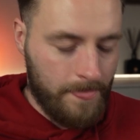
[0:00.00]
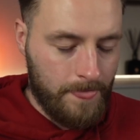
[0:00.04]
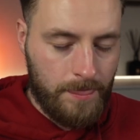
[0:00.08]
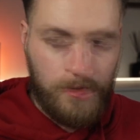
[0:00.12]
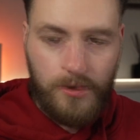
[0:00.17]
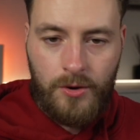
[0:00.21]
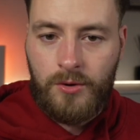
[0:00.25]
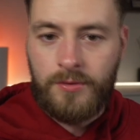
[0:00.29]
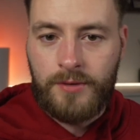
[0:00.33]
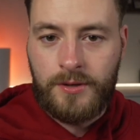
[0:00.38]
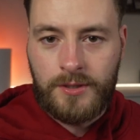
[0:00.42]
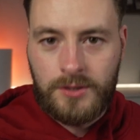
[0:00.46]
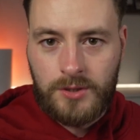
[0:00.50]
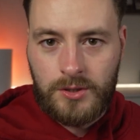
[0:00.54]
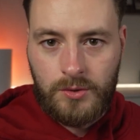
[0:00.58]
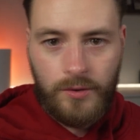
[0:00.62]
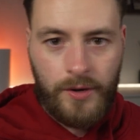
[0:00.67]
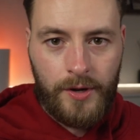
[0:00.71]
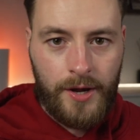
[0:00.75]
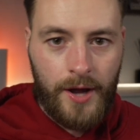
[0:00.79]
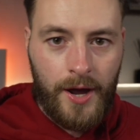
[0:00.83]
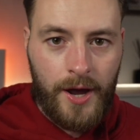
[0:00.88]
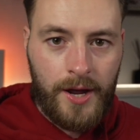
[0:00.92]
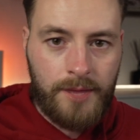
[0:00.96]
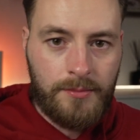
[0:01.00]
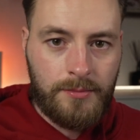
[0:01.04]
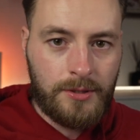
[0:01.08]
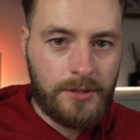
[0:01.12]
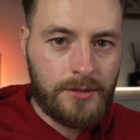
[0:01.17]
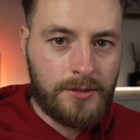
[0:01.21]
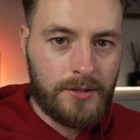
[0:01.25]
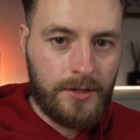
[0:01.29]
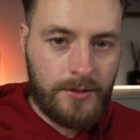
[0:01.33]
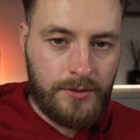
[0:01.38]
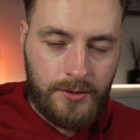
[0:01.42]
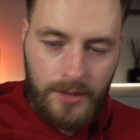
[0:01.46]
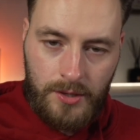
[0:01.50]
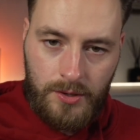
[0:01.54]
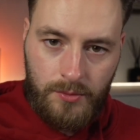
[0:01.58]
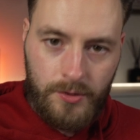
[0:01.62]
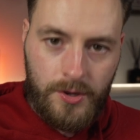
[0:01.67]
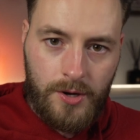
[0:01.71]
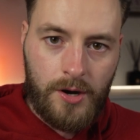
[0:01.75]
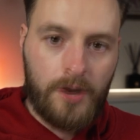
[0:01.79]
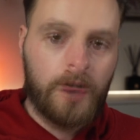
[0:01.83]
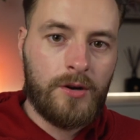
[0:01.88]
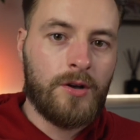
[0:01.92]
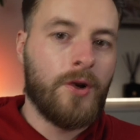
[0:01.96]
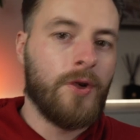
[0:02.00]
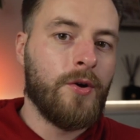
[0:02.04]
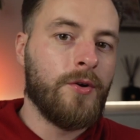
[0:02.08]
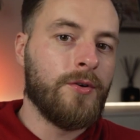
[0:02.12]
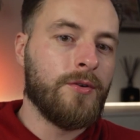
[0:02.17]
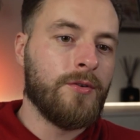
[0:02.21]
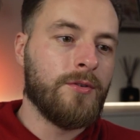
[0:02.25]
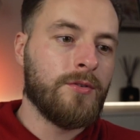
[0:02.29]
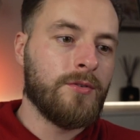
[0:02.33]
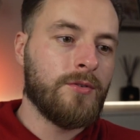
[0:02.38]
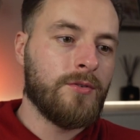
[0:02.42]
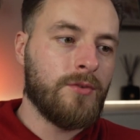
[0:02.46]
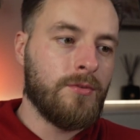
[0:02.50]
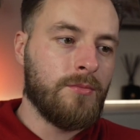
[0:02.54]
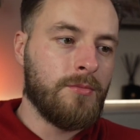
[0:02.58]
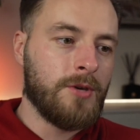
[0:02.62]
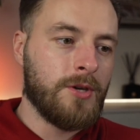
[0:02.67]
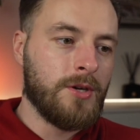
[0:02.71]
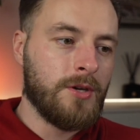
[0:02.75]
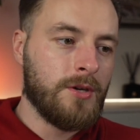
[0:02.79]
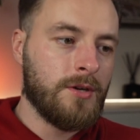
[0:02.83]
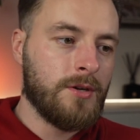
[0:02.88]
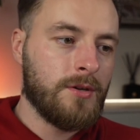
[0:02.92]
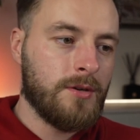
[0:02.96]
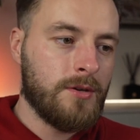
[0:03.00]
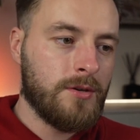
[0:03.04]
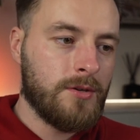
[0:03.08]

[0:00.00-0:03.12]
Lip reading: offense to AI, but I think we are going to be